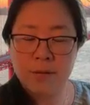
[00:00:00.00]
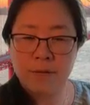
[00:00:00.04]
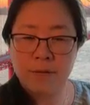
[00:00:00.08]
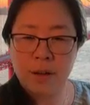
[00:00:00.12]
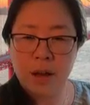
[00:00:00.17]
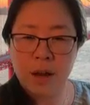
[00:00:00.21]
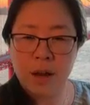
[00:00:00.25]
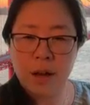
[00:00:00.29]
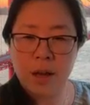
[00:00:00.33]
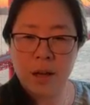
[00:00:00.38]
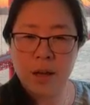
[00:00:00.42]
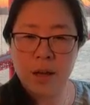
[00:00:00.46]

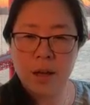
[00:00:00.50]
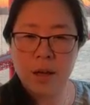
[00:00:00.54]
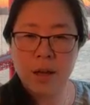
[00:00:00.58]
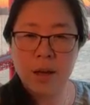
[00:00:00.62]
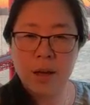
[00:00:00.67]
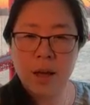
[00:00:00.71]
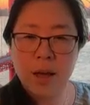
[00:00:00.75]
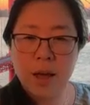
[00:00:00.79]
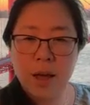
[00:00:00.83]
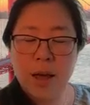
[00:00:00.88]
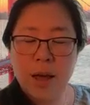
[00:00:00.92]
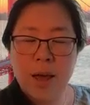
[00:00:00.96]

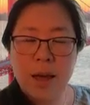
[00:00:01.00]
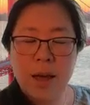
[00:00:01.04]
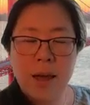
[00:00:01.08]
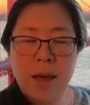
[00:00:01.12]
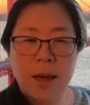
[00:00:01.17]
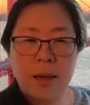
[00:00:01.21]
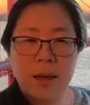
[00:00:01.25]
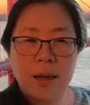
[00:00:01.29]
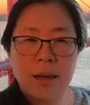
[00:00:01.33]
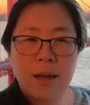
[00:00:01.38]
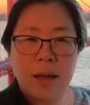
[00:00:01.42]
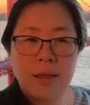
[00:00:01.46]
flooding.
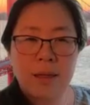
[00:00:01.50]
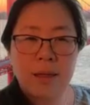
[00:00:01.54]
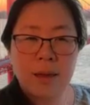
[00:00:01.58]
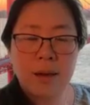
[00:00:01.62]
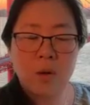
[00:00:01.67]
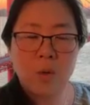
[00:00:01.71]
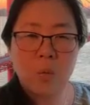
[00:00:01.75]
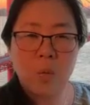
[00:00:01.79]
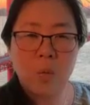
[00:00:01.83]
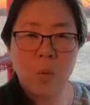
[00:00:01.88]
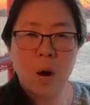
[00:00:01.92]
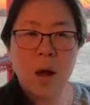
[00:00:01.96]
And I
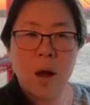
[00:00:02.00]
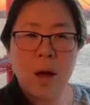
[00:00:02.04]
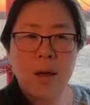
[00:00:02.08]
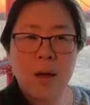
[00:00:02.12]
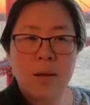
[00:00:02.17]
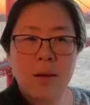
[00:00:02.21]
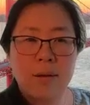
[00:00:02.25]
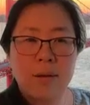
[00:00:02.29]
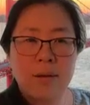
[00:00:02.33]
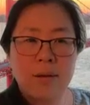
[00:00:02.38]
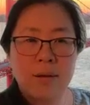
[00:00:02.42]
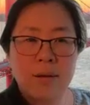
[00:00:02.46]
think
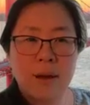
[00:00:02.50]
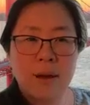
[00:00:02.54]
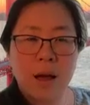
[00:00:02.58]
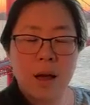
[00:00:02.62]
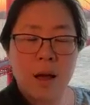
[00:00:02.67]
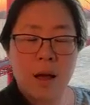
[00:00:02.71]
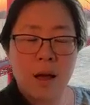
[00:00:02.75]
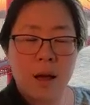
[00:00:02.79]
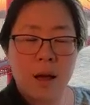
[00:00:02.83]
one